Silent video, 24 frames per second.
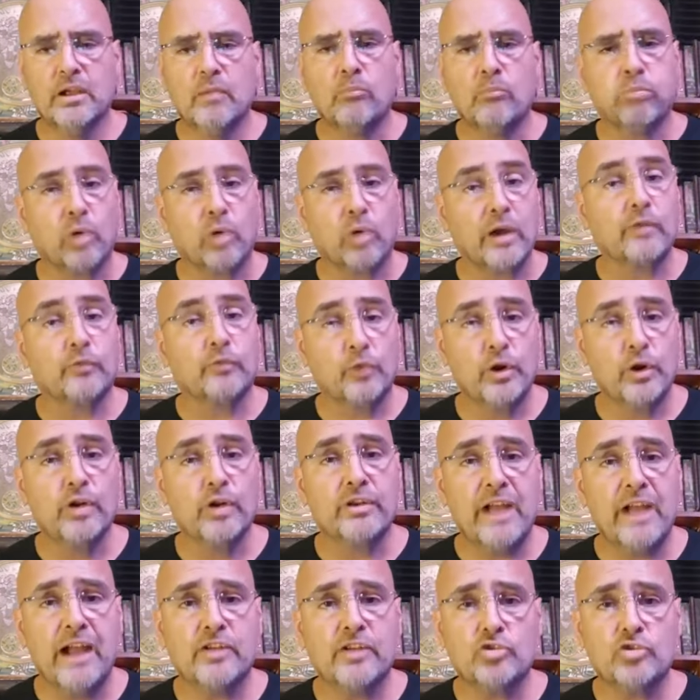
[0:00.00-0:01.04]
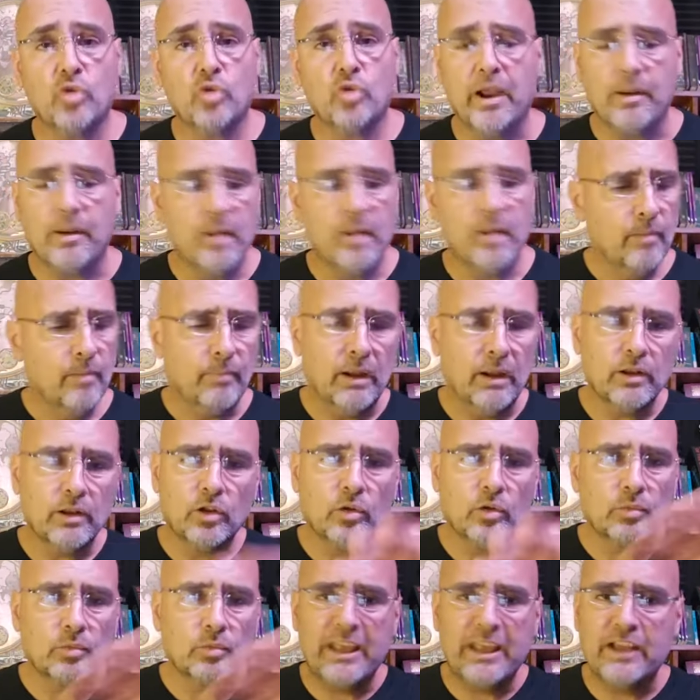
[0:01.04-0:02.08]
Break free or die trying. My
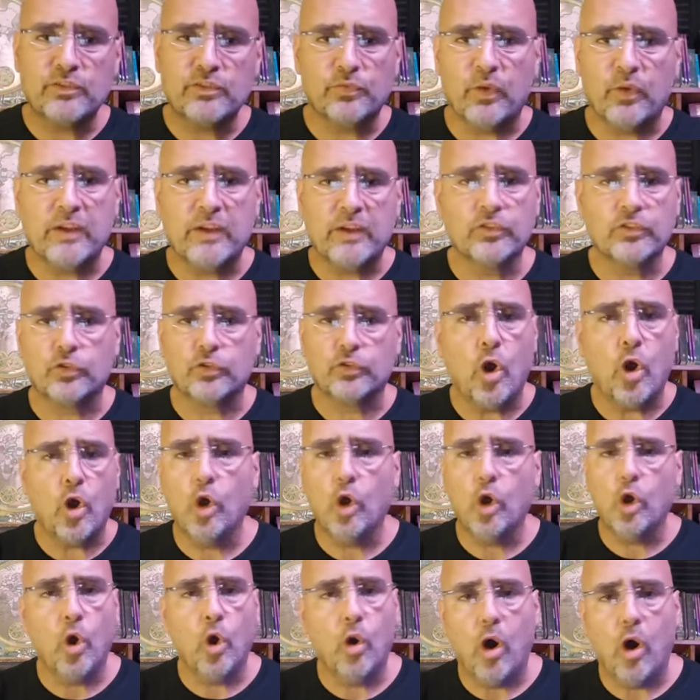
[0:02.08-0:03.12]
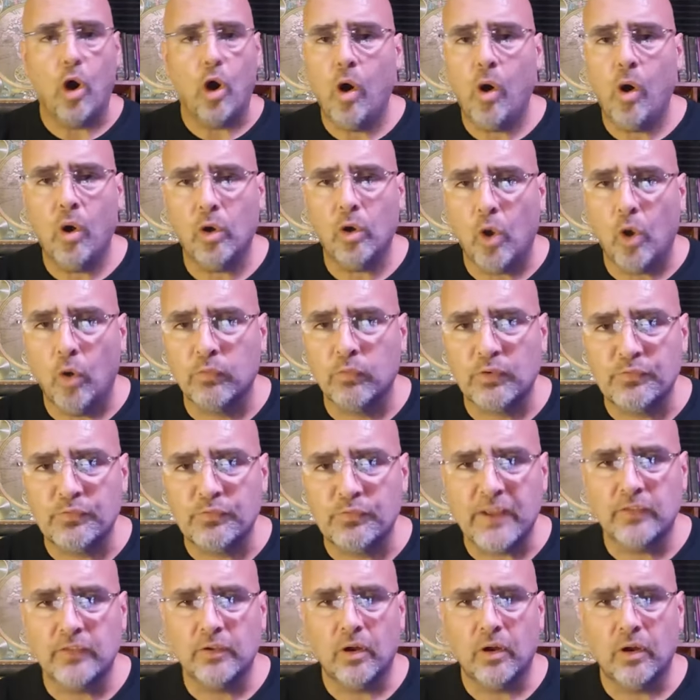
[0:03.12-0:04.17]
little catchphrases are all over
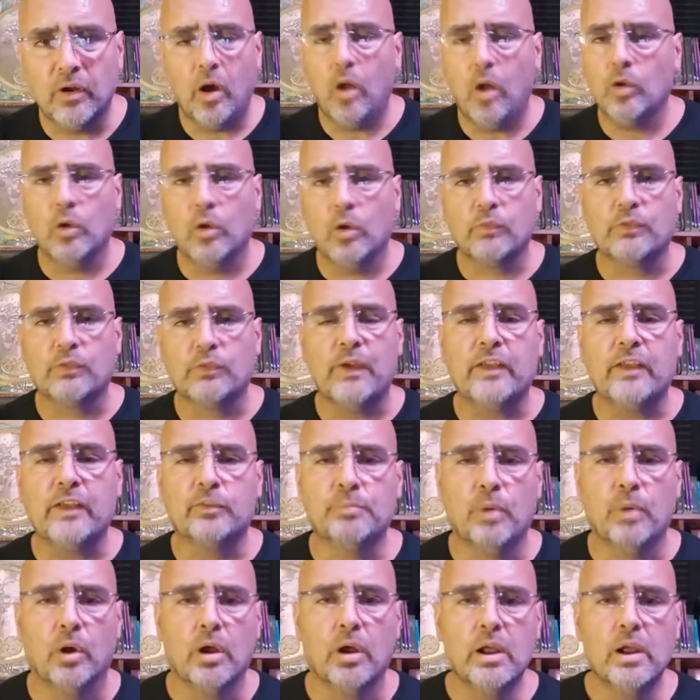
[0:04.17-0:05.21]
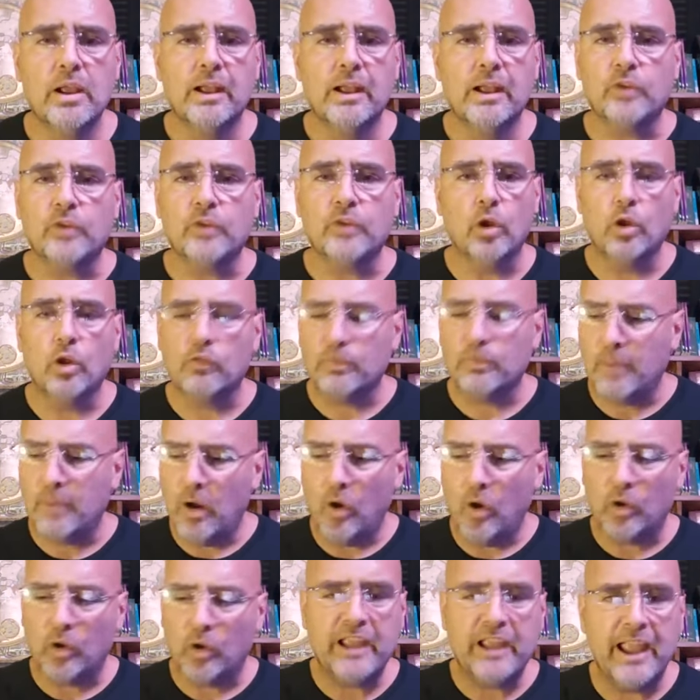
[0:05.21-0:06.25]
Facebook. It's all over my
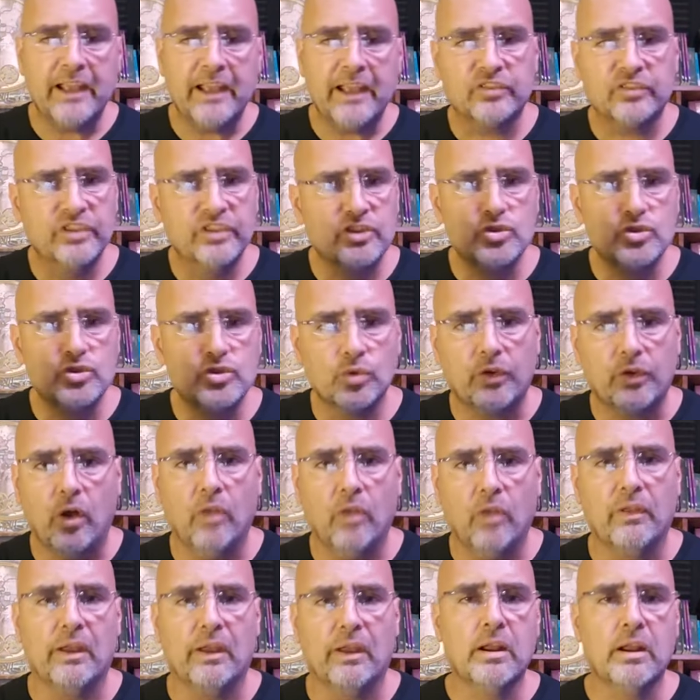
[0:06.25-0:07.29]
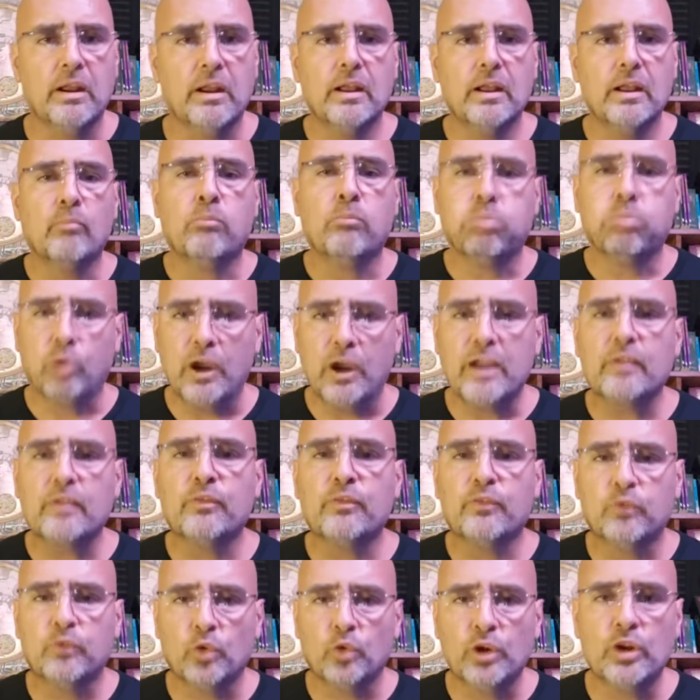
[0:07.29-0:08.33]
archaic sigils, all that. Break
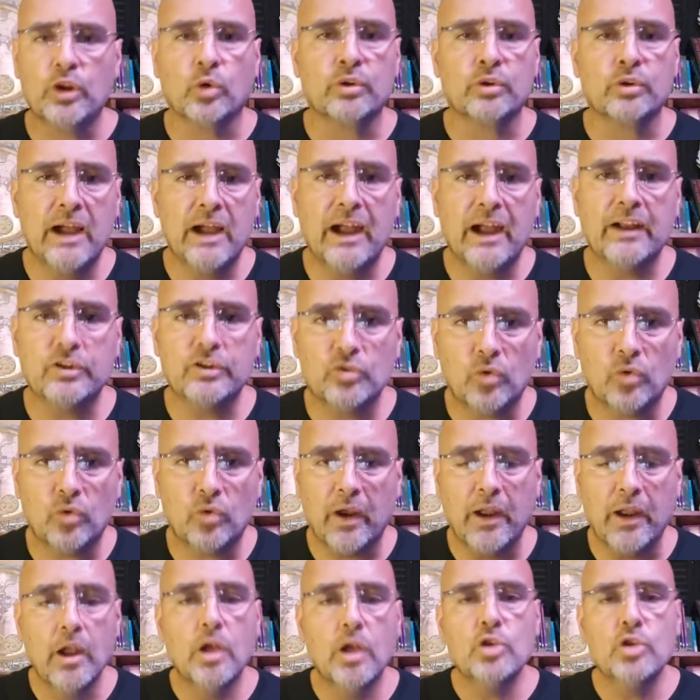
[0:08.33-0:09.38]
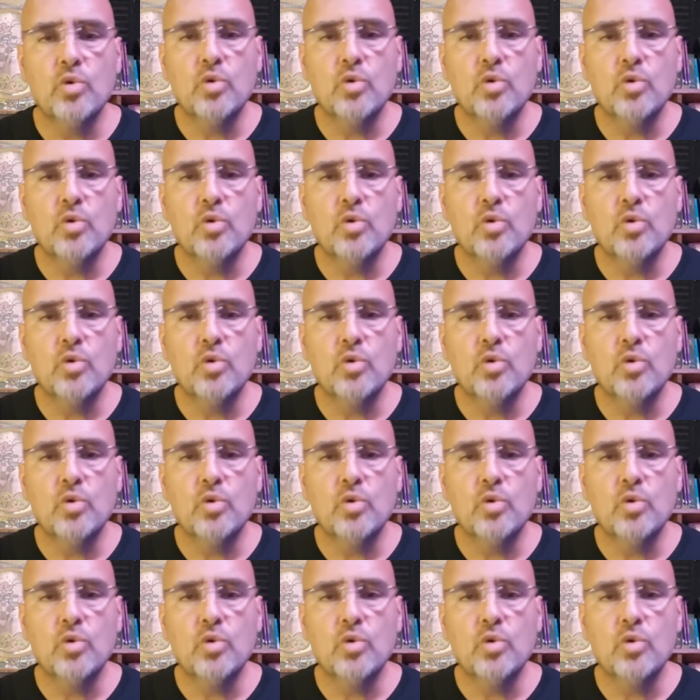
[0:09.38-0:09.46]
free or die trying.